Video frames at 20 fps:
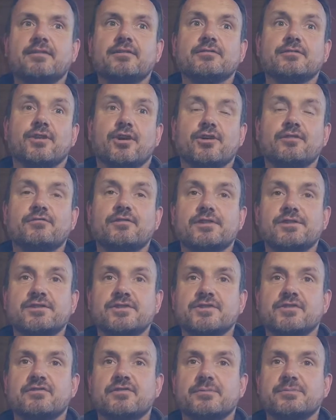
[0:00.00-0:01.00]
Lord
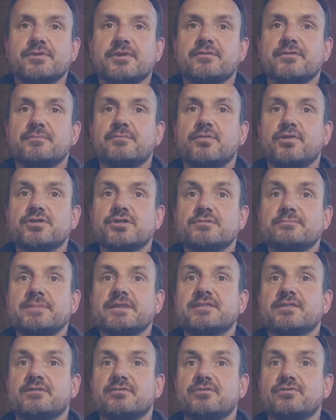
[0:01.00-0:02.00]
Krishna's description of the most
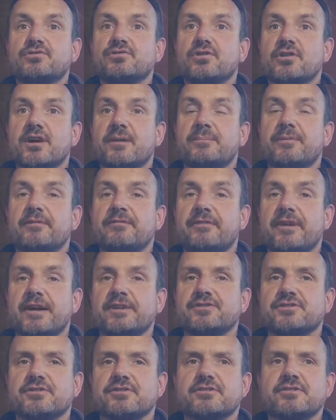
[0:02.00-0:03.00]
mystical yoga
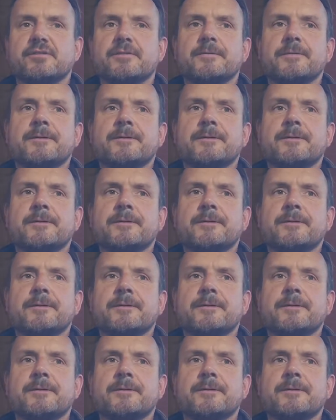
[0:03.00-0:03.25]
perfections,